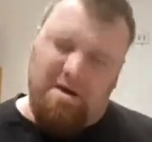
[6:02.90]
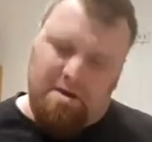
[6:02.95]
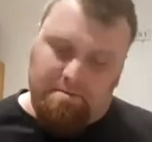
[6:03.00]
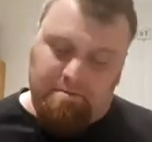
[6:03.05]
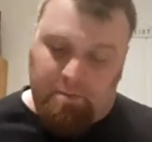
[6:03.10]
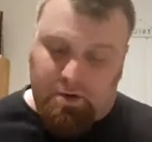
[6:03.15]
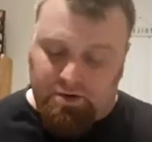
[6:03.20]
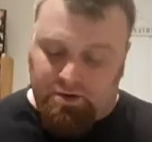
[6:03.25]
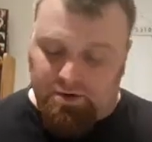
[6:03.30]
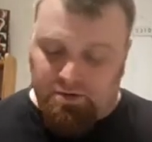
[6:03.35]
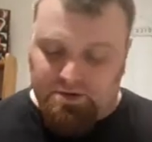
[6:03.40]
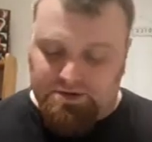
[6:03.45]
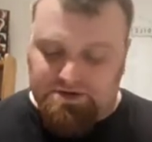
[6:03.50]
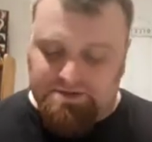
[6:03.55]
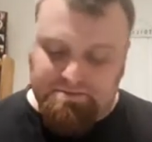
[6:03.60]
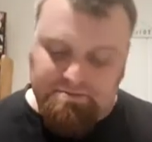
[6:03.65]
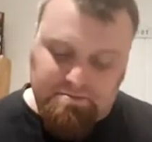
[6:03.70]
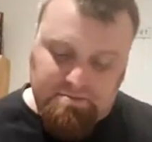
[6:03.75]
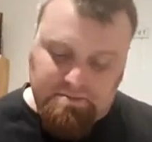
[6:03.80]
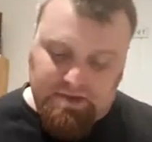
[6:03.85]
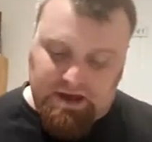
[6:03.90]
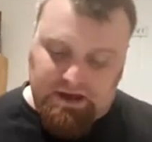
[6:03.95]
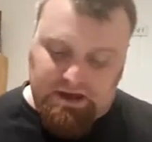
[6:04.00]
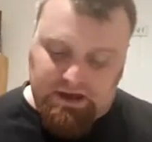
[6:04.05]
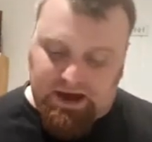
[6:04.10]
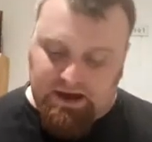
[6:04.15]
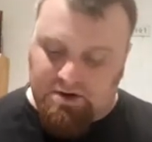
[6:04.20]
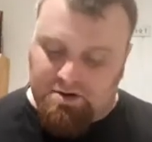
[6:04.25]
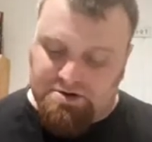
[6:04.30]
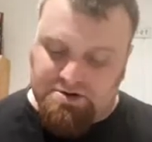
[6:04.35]
models. It
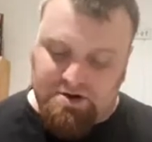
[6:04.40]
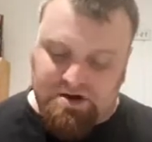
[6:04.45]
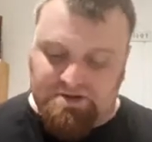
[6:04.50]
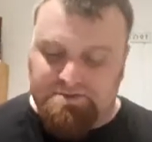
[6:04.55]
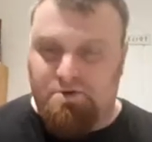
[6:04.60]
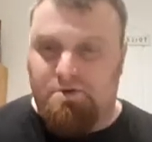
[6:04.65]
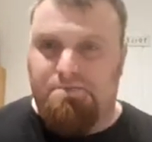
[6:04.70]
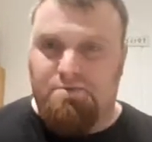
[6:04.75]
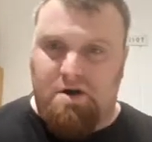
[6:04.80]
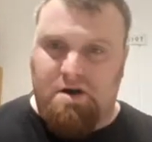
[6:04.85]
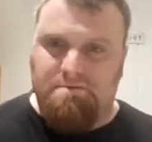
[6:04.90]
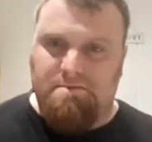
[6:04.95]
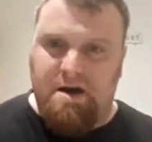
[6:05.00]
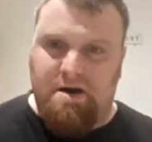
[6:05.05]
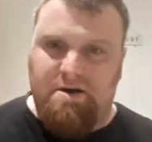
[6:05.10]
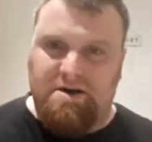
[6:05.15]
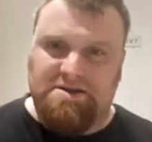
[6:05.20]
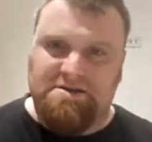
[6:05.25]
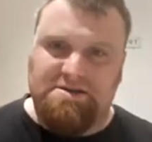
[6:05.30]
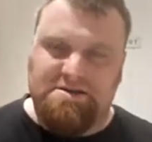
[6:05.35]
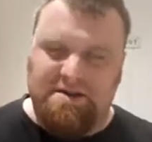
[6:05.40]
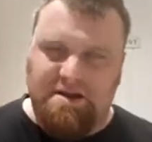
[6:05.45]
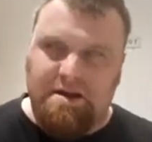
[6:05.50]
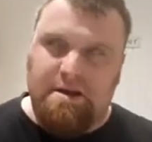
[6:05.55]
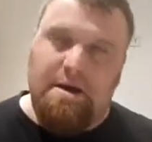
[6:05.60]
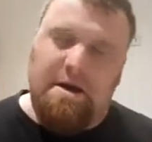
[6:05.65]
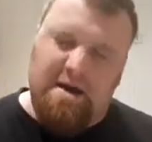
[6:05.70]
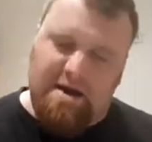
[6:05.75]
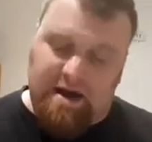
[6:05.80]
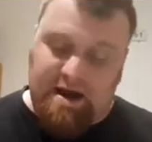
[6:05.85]
cannot transport Primaris,
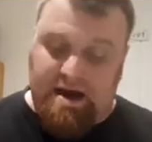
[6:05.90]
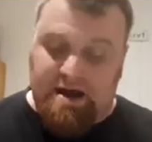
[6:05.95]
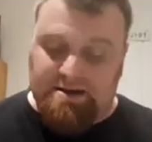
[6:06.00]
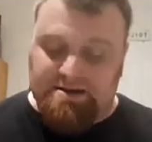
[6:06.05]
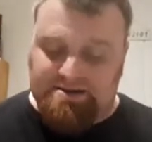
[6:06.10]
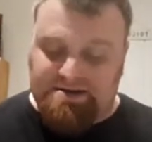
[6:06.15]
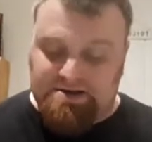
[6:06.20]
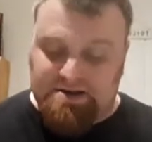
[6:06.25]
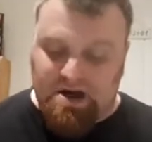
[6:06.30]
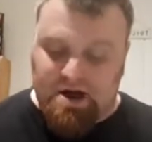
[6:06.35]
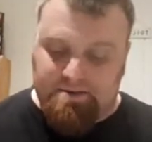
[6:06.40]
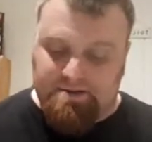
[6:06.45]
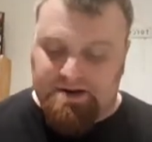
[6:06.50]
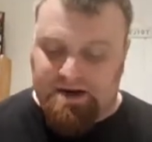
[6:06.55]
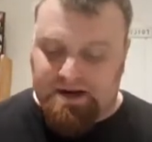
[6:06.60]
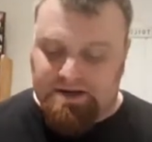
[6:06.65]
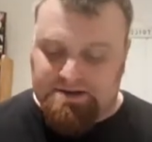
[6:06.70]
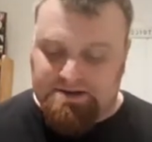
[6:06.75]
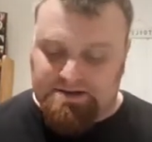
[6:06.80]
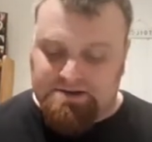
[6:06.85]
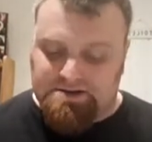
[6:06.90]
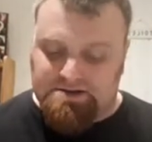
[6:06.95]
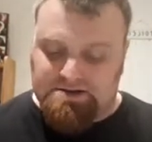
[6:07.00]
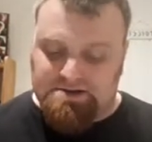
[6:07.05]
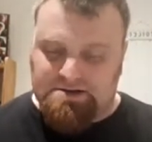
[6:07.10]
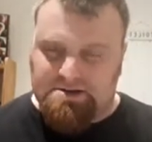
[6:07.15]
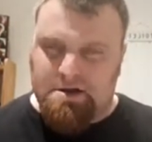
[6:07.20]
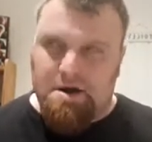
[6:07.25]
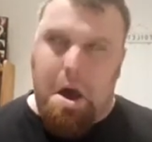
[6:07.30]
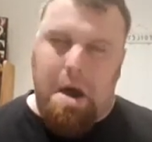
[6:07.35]
and
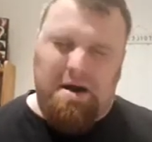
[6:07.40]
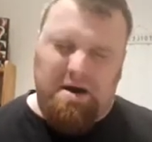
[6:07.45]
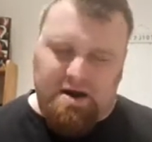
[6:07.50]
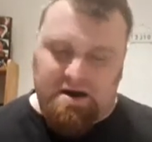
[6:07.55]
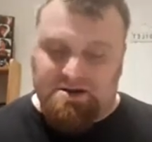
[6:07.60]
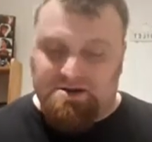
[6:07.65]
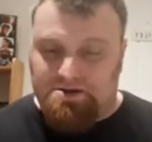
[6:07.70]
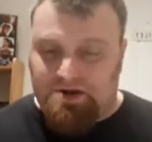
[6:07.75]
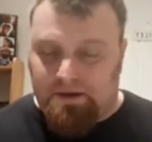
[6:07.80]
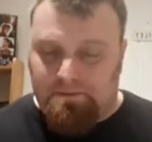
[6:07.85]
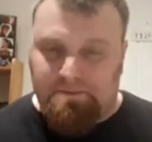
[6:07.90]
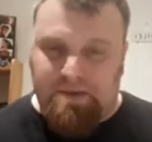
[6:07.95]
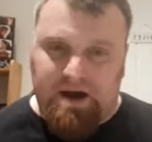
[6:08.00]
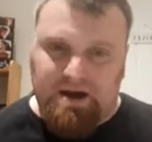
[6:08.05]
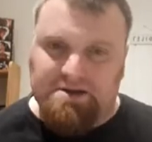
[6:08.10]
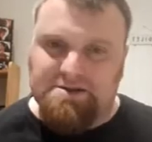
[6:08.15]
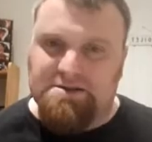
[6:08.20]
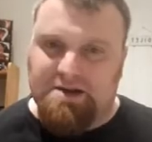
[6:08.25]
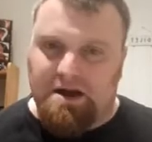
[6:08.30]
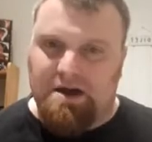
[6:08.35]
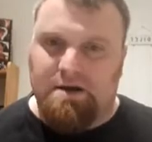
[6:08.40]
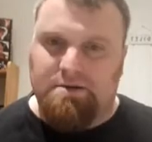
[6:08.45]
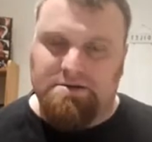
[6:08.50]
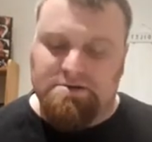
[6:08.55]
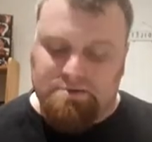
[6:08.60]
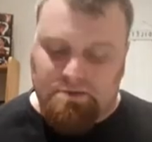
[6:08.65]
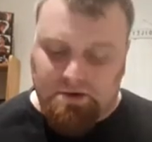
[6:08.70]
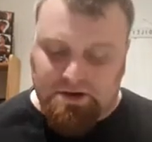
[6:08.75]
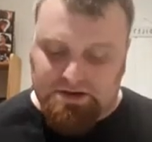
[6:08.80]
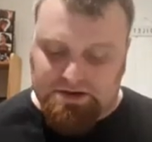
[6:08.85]
Terminators and Jump Packs take up
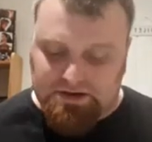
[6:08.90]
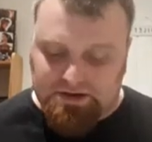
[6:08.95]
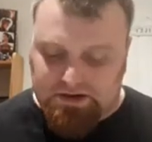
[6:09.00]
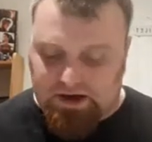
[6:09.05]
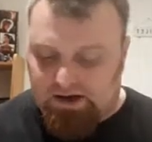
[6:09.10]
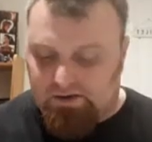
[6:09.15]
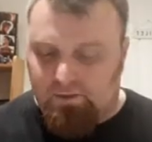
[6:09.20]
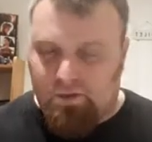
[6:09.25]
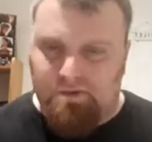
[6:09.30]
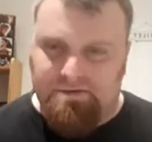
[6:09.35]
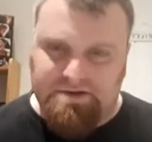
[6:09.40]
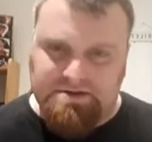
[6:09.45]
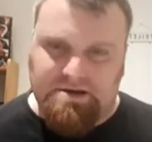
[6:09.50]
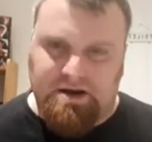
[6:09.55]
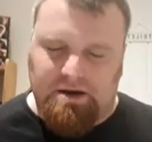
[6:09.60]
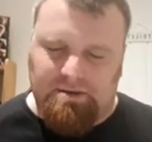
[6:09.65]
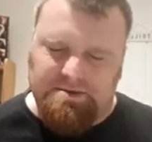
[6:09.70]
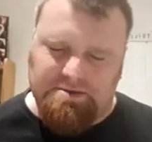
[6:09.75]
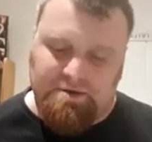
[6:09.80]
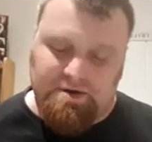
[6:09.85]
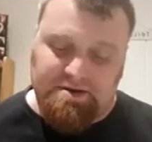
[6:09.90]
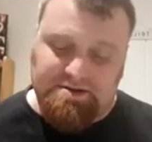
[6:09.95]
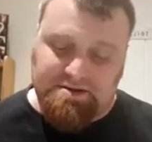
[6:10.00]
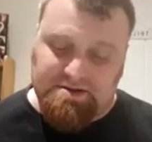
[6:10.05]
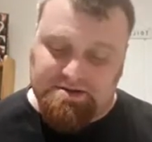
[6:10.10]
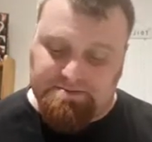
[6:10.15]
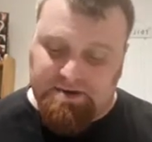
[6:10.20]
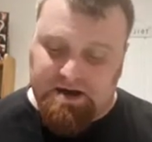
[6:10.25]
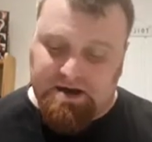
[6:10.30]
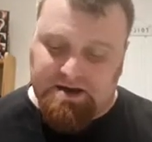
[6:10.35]
twice, and Wolfen take up twice the
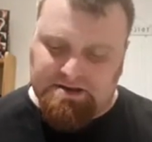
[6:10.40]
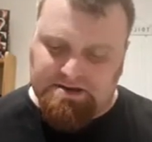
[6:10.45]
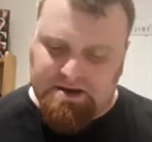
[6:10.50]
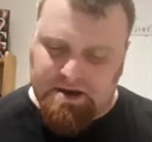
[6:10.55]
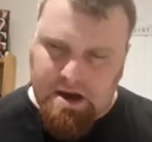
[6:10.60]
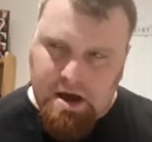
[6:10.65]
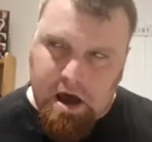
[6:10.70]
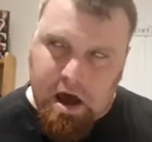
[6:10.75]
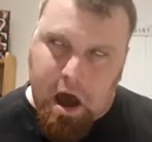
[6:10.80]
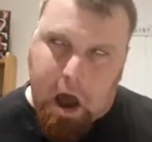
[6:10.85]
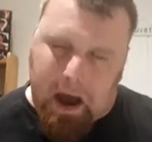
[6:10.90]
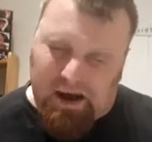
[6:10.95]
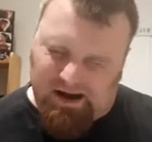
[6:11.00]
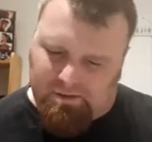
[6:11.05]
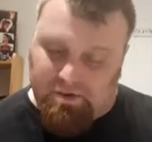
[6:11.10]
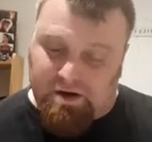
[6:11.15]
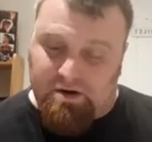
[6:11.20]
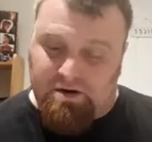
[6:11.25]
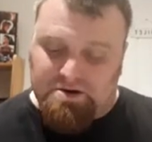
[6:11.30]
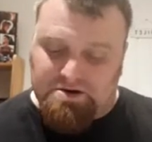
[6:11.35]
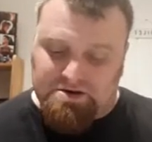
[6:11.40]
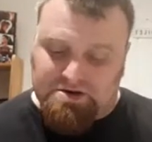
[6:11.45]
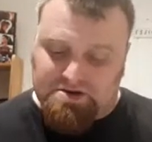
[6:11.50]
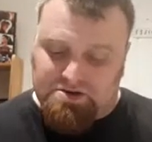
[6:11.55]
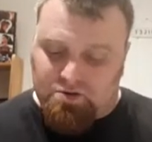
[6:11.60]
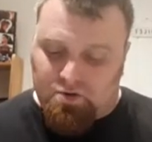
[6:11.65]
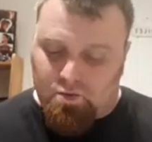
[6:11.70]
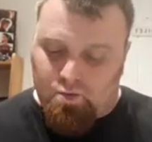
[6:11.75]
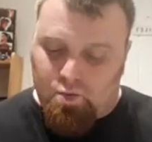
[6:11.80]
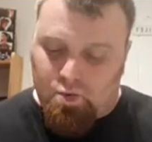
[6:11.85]
space. Whereas your
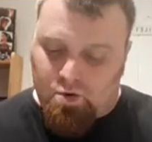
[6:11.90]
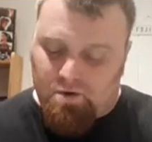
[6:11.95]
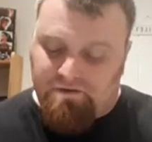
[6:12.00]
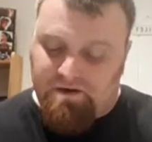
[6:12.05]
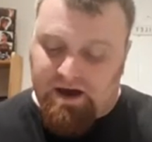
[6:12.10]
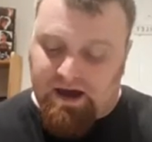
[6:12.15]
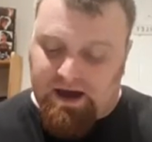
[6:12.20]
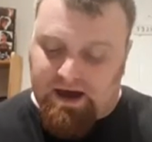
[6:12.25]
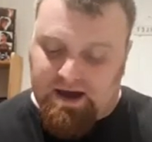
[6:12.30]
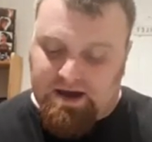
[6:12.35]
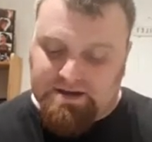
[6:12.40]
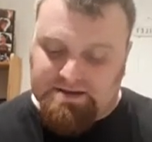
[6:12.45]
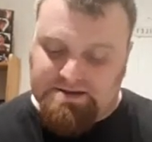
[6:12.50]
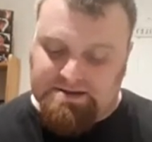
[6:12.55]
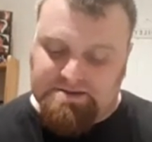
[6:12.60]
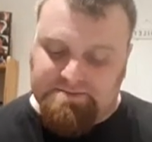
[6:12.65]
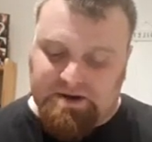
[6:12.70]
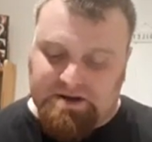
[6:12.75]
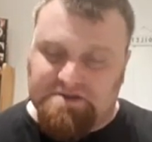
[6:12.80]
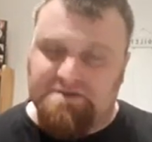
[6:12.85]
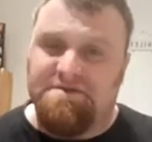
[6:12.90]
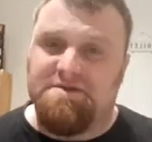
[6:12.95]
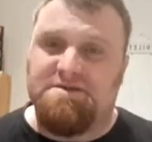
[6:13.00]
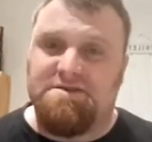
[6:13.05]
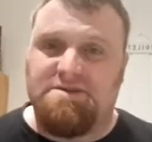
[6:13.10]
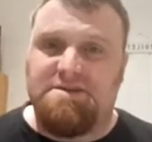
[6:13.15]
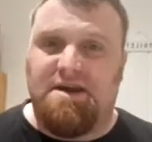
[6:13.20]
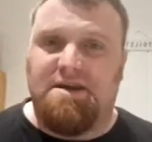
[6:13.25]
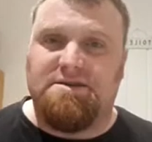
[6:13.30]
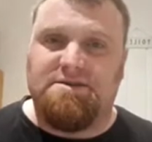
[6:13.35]
Storm Wolf has space for
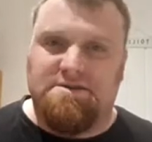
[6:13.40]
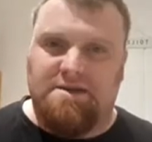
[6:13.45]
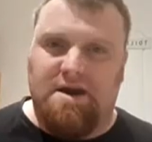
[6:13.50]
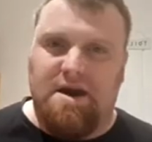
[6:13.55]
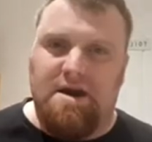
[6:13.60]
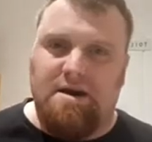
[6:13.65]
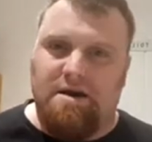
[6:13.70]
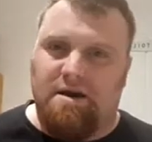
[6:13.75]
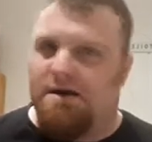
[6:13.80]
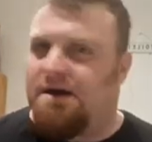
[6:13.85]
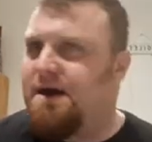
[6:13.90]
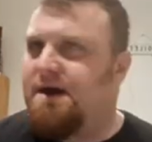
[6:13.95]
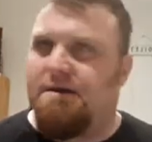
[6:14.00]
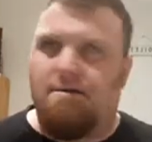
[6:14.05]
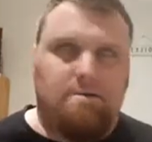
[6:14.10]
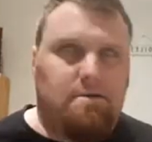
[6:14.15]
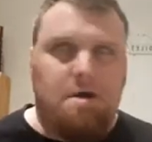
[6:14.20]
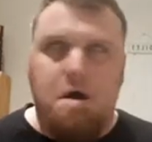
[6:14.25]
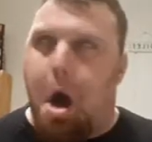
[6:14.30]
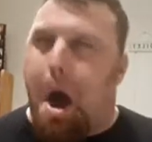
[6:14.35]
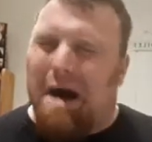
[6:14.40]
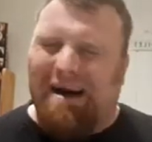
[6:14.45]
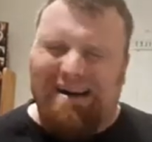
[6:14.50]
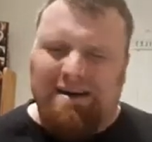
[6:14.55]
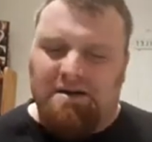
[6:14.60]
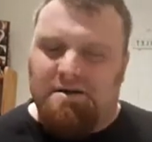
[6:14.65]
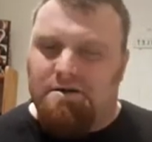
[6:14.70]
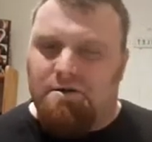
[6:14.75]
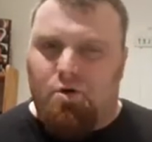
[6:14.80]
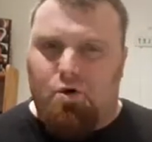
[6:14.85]
16, again,
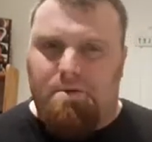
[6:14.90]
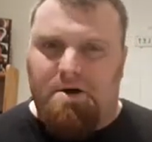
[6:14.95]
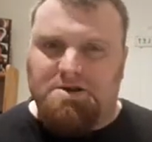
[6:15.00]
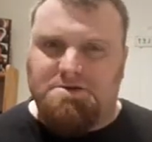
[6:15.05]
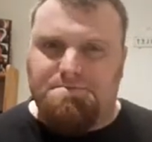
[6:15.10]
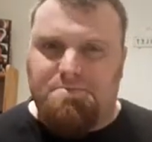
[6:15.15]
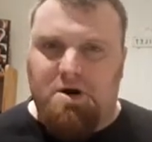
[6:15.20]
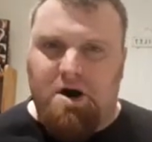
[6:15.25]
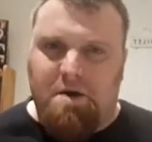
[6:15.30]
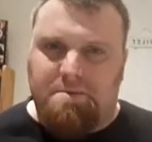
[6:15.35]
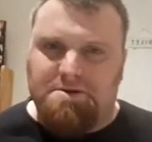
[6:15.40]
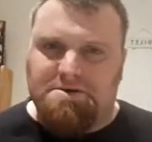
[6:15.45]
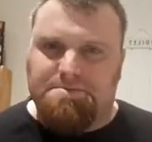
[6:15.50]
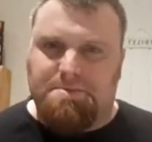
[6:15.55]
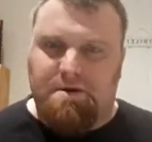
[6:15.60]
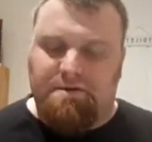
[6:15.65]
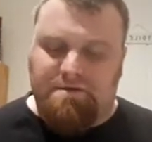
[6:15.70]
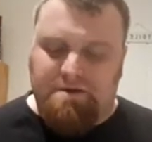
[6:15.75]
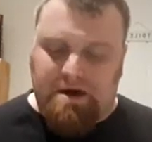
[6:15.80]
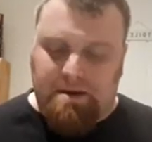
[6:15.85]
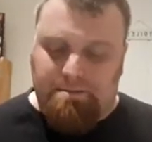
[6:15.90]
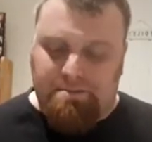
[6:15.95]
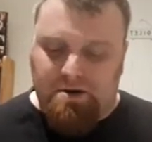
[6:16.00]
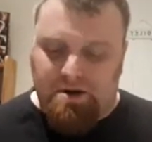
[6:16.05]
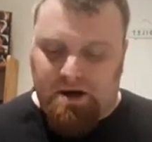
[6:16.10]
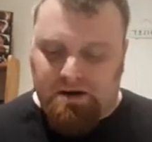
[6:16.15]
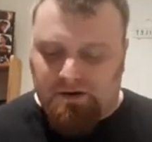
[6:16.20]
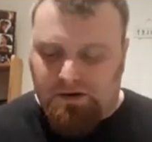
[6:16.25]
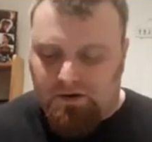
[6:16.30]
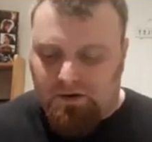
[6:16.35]
almost purpose-built for that
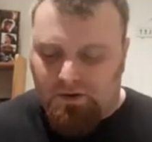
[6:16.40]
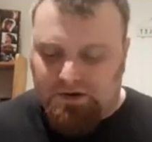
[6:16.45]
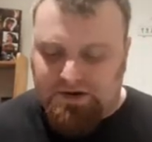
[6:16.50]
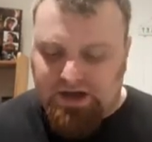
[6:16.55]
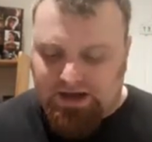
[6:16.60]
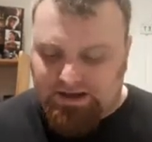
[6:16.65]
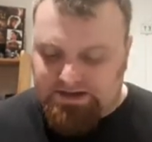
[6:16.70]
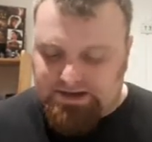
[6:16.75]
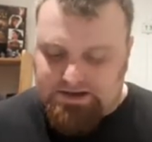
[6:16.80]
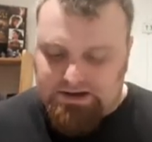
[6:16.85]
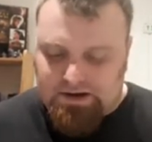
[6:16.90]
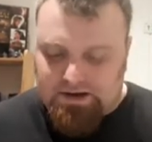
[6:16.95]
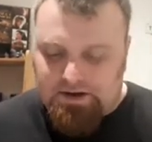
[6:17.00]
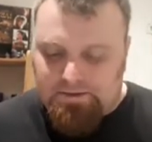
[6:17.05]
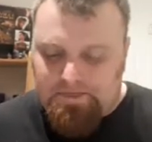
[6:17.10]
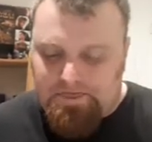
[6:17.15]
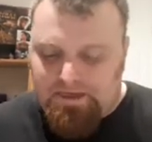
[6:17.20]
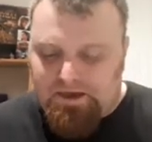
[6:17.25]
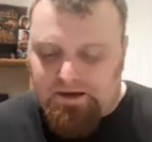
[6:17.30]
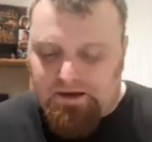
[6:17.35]
Blood or Death Star.